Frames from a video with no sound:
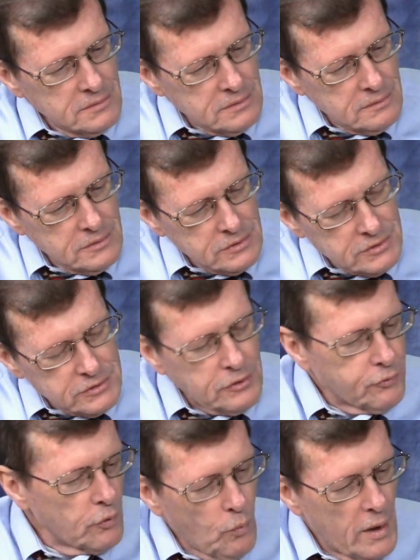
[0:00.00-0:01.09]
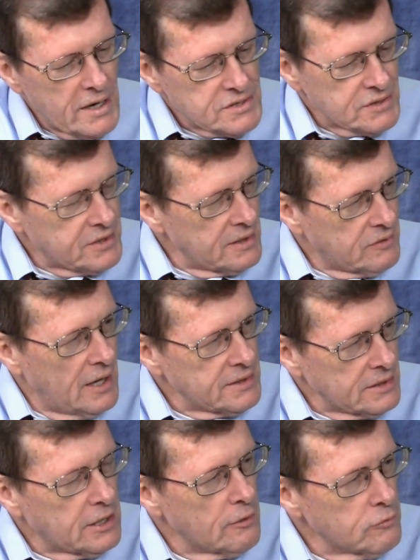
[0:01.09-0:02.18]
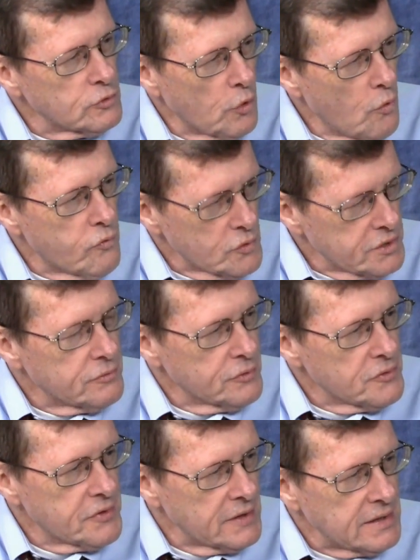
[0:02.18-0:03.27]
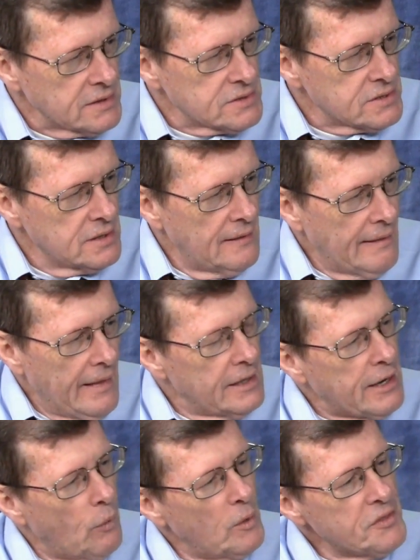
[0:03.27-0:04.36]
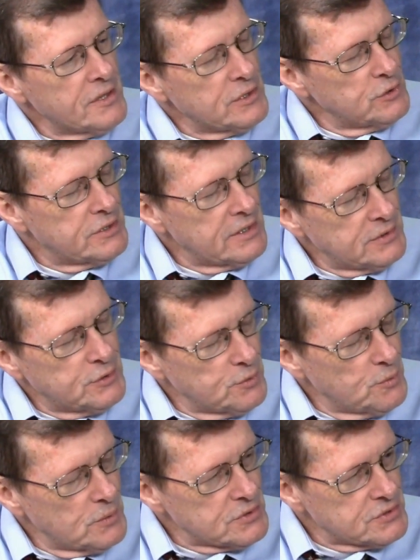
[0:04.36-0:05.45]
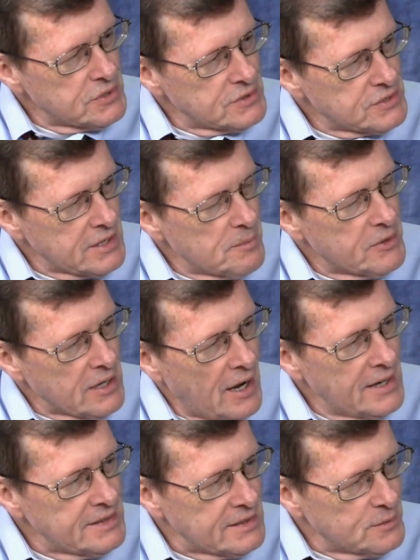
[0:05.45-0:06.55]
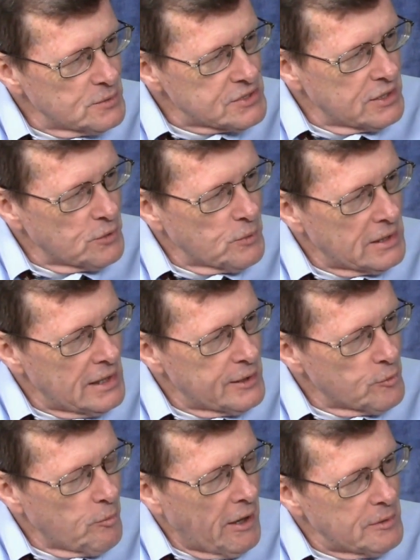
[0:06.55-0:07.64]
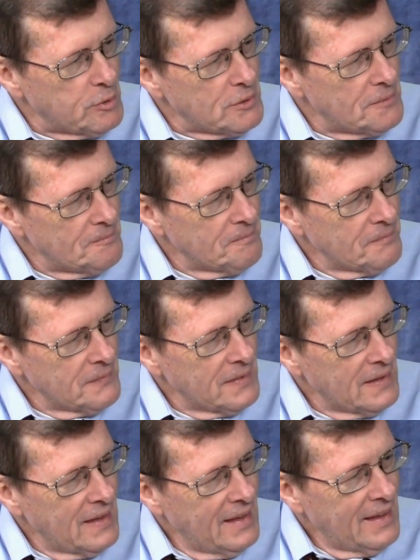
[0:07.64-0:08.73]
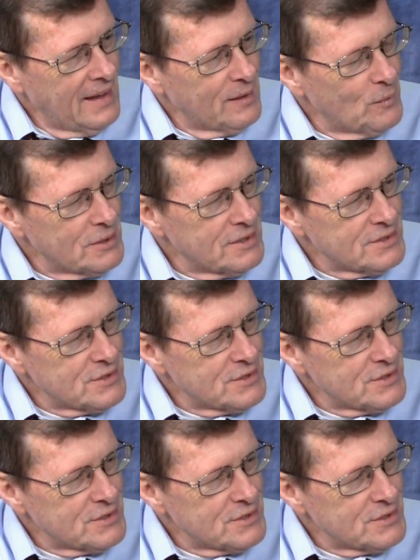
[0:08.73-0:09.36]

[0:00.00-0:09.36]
the different ways that they've kind of covered over different things. Now, one thing you did do was the same thing I did was get a red letter Bible. I did. And what did